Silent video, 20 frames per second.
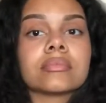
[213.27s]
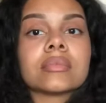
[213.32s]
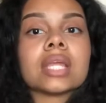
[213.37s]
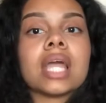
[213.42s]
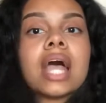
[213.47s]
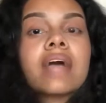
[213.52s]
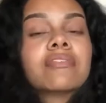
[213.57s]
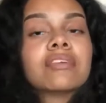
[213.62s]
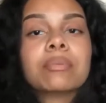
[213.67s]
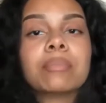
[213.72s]

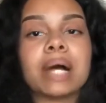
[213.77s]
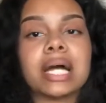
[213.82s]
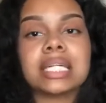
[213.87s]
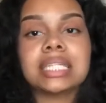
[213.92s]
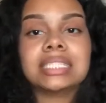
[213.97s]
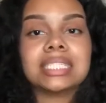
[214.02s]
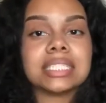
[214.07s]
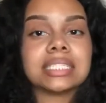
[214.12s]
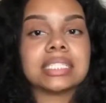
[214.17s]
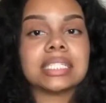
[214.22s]
Everybody
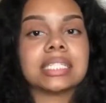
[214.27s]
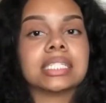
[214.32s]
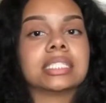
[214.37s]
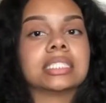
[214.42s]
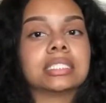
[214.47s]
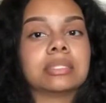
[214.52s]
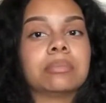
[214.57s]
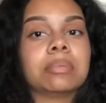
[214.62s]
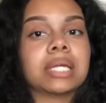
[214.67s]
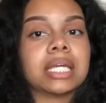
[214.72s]
doesn't need
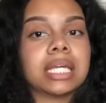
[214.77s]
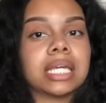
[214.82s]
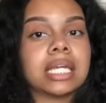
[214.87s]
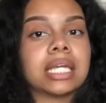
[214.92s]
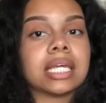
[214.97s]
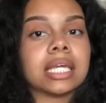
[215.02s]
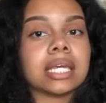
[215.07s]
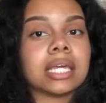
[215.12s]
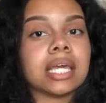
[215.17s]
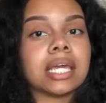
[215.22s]
to be
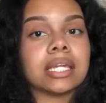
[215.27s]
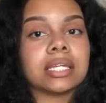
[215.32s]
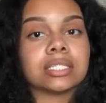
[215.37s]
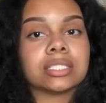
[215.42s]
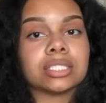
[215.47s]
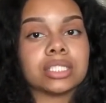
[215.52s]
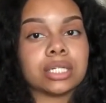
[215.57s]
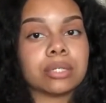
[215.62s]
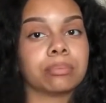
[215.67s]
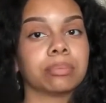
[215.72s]
eating in a
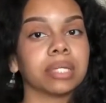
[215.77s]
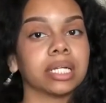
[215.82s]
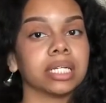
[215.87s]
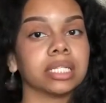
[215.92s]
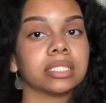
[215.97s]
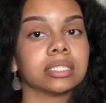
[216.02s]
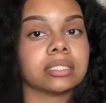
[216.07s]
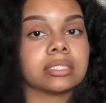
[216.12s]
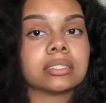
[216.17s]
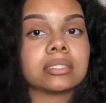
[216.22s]

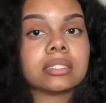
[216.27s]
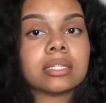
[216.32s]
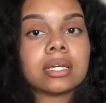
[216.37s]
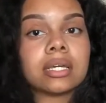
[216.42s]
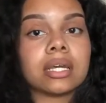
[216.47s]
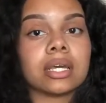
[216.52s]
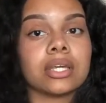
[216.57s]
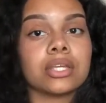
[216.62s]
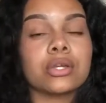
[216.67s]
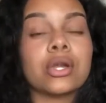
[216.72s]
surplus.
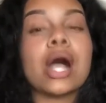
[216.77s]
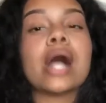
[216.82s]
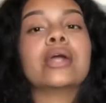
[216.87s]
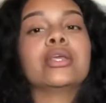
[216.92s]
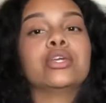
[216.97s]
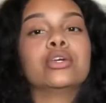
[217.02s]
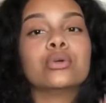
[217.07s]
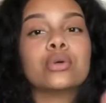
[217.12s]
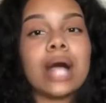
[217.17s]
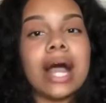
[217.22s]

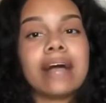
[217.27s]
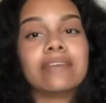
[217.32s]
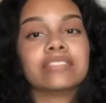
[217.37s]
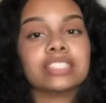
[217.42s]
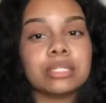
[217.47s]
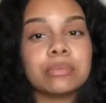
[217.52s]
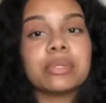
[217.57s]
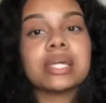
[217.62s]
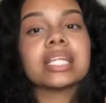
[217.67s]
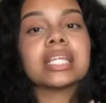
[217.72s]
You have
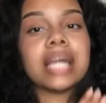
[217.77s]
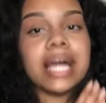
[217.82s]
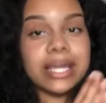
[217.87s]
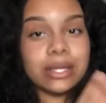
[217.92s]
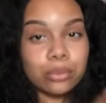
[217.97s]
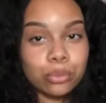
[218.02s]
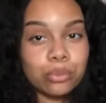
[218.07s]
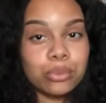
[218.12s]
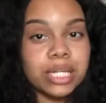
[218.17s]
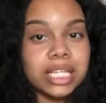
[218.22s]
to be like
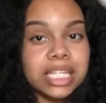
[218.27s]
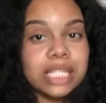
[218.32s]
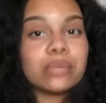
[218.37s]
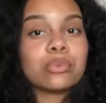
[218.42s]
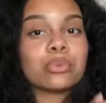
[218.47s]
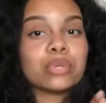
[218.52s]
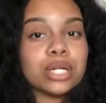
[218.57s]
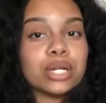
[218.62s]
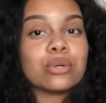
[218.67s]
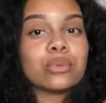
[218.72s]
really
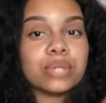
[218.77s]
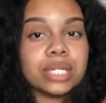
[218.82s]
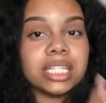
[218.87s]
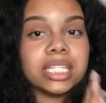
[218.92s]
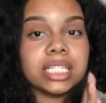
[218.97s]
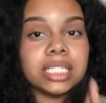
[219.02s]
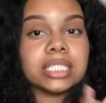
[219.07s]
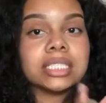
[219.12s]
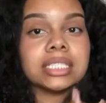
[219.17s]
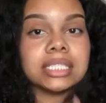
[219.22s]
real
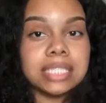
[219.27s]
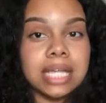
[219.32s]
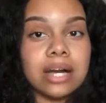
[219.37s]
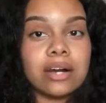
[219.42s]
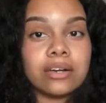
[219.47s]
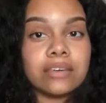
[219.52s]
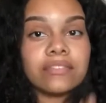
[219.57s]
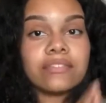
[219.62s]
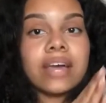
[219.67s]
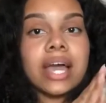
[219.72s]
with
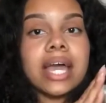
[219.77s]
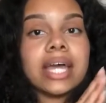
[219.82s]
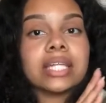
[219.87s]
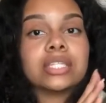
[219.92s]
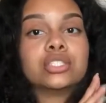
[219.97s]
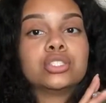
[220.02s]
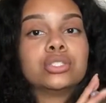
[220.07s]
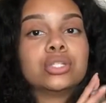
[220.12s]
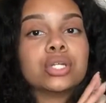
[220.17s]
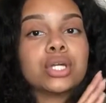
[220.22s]
yourself,
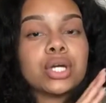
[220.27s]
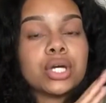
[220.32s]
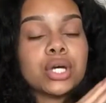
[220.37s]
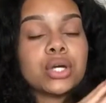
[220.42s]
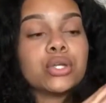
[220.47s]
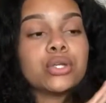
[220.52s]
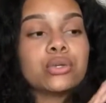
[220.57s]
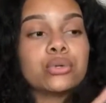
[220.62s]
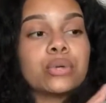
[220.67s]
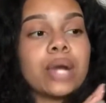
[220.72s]
and
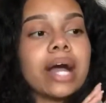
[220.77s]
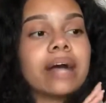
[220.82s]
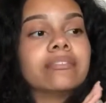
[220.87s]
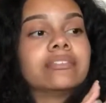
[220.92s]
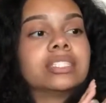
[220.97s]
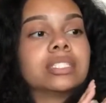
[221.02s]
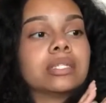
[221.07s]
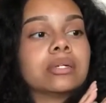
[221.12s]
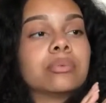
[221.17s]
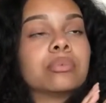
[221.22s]
you have
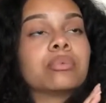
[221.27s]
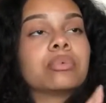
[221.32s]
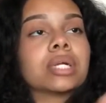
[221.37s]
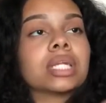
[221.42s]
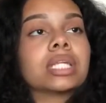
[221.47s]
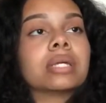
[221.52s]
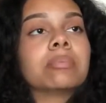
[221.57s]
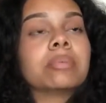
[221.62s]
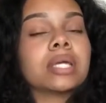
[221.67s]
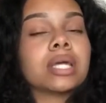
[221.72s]
to
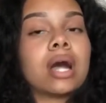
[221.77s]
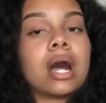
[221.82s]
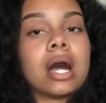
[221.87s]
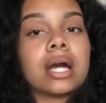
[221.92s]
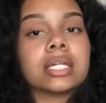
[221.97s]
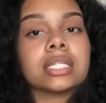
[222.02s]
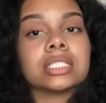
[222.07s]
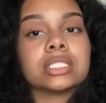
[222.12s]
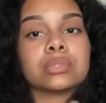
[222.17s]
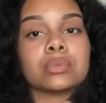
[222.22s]
really be
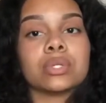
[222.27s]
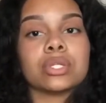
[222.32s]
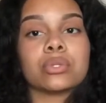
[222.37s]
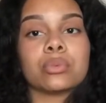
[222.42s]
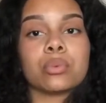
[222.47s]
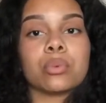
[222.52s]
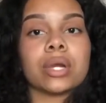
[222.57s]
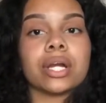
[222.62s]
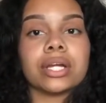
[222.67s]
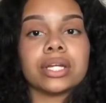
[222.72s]
honest with
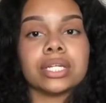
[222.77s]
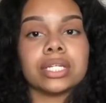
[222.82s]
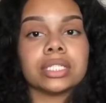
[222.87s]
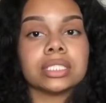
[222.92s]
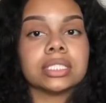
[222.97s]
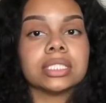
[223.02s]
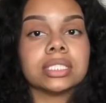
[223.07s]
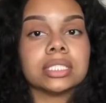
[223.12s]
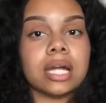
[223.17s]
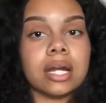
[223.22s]
where you're
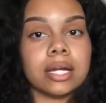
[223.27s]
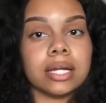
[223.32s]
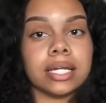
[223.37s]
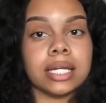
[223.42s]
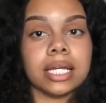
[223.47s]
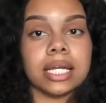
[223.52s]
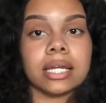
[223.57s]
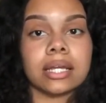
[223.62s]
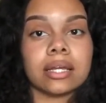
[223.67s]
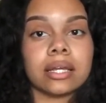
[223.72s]

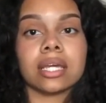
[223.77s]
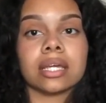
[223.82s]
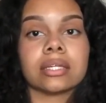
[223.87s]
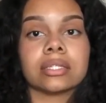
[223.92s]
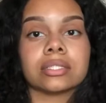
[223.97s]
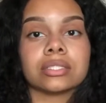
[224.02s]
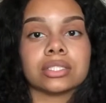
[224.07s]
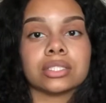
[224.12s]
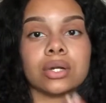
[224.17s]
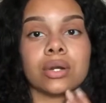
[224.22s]
starting.
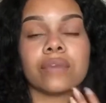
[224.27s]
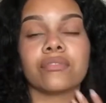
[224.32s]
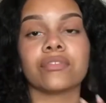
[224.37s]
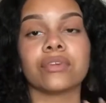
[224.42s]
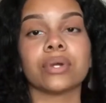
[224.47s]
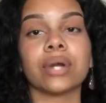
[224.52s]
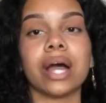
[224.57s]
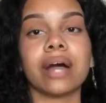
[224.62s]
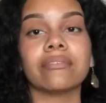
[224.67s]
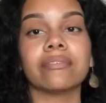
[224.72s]
So if
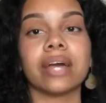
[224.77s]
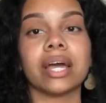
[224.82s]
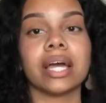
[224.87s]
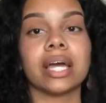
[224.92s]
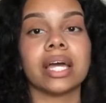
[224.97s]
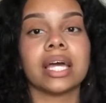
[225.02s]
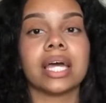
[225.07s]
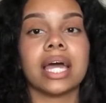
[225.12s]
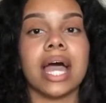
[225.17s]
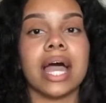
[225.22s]
you have
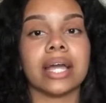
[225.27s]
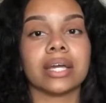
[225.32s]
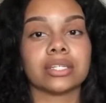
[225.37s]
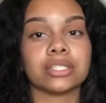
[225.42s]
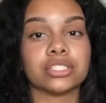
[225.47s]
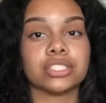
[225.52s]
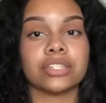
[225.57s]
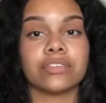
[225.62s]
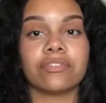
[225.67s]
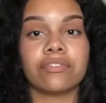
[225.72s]

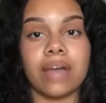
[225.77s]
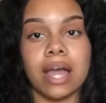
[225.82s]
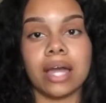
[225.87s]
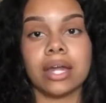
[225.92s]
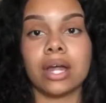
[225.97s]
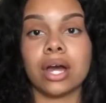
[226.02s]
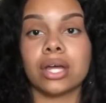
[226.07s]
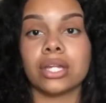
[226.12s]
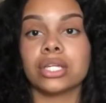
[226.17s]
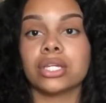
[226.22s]
extra fat
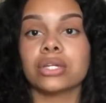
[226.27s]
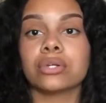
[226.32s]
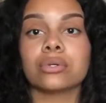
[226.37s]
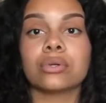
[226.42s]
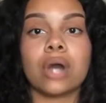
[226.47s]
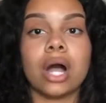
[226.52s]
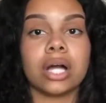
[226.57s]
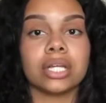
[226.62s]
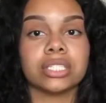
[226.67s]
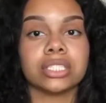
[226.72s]
on you,
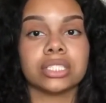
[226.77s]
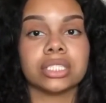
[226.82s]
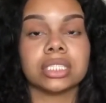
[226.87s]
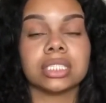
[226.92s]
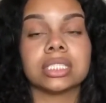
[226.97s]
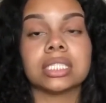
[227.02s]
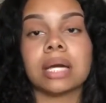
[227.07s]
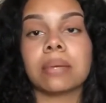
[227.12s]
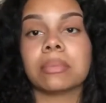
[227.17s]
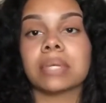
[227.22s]
on your
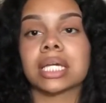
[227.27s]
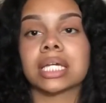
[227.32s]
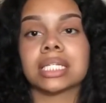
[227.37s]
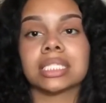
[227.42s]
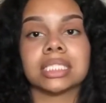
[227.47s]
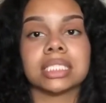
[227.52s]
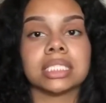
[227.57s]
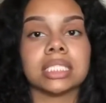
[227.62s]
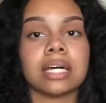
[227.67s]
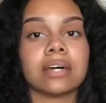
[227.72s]
stomach and
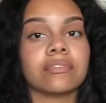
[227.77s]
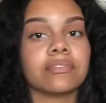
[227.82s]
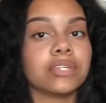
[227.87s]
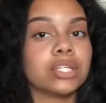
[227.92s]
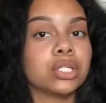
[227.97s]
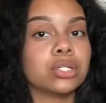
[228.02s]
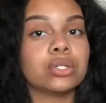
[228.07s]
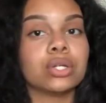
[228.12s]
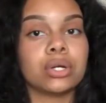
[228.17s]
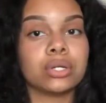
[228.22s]
stuff,
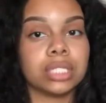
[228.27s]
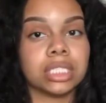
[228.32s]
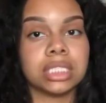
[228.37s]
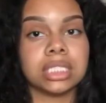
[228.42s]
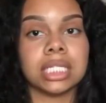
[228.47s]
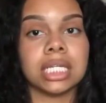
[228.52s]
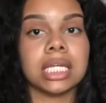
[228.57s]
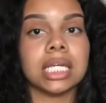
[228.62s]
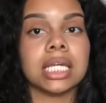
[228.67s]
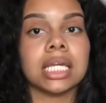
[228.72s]
you don't need to
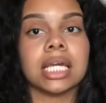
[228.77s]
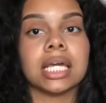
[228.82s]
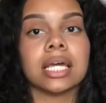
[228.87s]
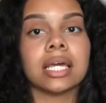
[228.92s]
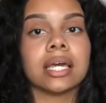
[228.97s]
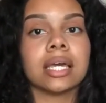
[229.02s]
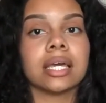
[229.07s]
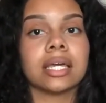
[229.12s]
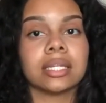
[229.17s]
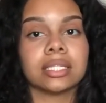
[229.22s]
eat
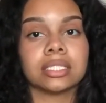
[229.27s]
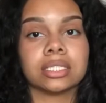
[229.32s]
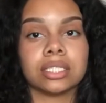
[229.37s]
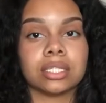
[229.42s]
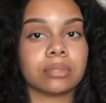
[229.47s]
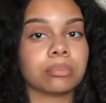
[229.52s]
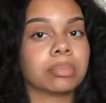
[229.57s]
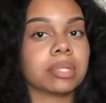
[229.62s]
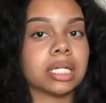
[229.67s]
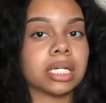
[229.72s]
in a
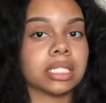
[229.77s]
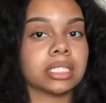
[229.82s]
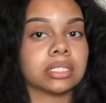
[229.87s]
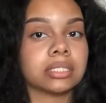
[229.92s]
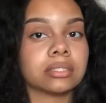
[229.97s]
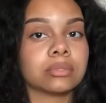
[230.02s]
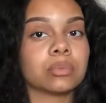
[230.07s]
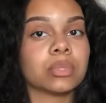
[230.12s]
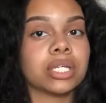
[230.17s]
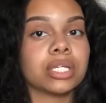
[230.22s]
surplus.
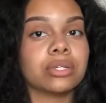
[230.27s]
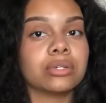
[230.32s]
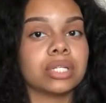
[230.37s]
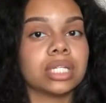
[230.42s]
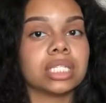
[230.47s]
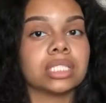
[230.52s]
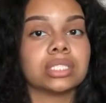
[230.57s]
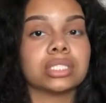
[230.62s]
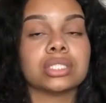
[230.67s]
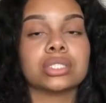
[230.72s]
What you
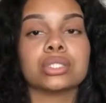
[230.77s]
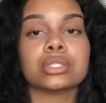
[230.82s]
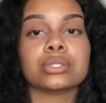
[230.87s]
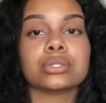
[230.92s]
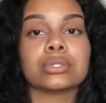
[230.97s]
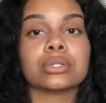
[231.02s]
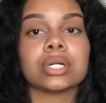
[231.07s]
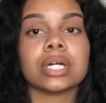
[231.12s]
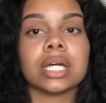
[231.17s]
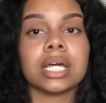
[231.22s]
need to
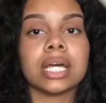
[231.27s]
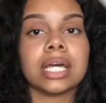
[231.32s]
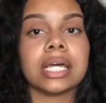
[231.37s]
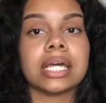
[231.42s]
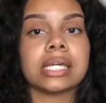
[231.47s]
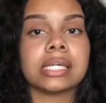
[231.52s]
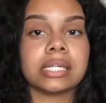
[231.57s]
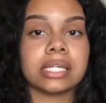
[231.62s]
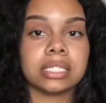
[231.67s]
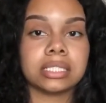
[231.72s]
do
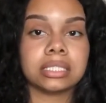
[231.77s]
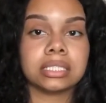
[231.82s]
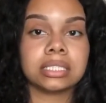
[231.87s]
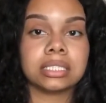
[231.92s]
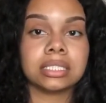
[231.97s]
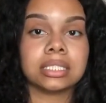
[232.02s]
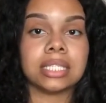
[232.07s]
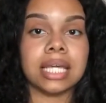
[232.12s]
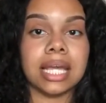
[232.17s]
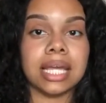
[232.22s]
is
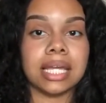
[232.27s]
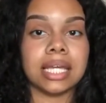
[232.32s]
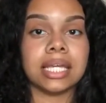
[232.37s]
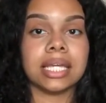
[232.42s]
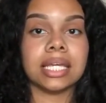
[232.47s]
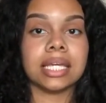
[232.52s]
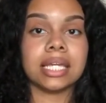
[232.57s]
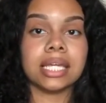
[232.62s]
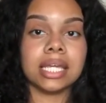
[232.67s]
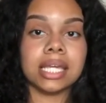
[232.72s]
stay
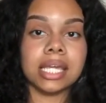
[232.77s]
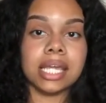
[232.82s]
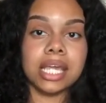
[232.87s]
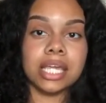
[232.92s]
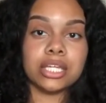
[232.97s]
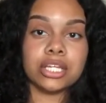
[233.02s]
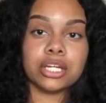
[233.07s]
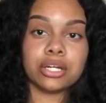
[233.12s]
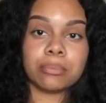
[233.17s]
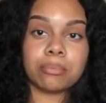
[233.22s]
eating
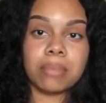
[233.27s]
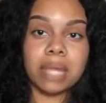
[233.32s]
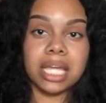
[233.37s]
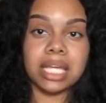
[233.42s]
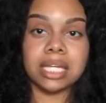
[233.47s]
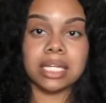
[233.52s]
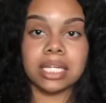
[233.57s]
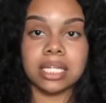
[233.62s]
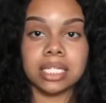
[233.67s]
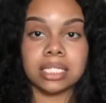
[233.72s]
in your
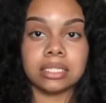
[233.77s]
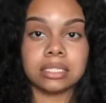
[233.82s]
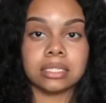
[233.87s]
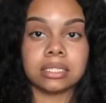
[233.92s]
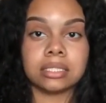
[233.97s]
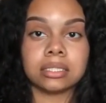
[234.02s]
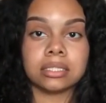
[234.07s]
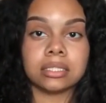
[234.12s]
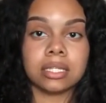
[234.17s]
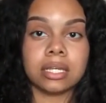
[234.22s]

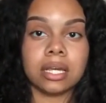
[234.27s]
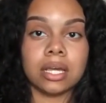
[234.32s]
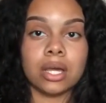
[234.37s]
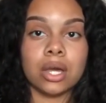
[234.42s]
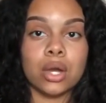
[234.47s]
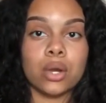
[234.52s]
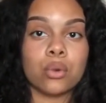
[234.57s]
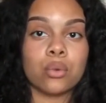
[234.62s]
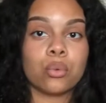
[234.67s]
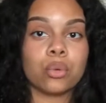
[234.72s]
maintenance,
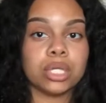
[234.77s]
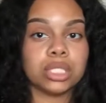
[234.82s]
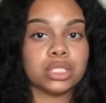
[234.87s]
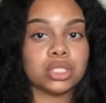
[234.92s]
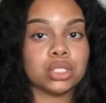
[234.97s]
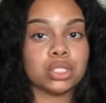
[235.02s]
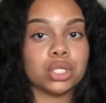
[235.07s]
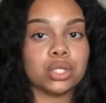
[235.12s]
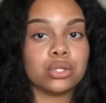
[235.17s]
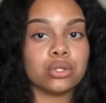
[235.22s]

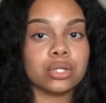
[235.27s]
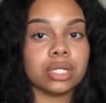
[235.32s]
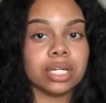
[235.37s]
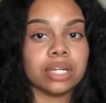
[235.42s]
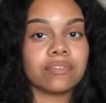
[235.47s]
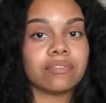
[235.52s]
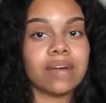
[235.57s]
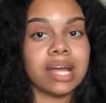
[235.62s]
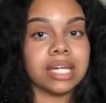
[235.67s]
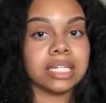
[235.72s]
which you can
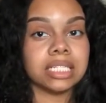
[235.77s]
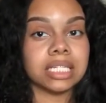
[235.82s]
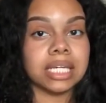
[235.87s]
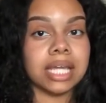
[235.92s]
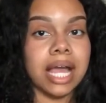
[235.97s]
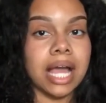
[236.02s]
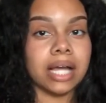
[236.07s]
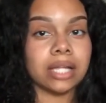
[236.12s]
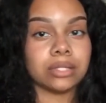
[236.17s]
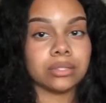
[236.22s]
find a
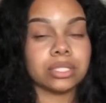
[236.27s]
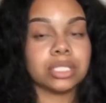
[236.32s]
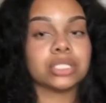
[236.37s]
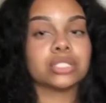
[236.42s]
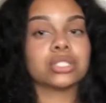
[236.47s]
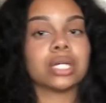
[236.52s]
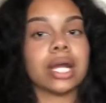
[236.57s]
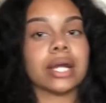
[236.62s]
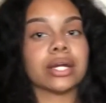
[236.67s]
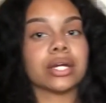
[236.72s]
calorie
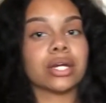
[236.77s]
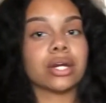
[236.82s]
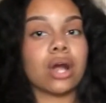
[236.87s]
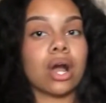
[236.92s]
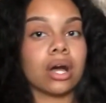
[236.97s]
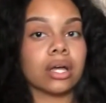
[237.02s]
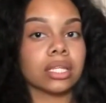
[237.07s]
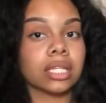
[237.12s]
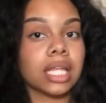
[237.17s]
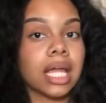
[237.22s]
tracker
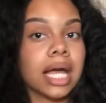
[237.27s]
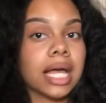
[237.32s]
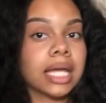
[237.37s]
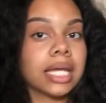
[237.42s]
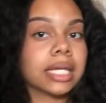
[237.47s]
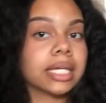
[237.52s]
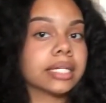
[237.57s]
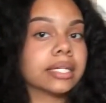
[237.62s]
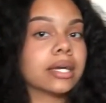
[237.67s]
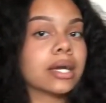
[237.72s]

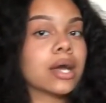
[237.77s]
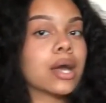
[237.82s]
online.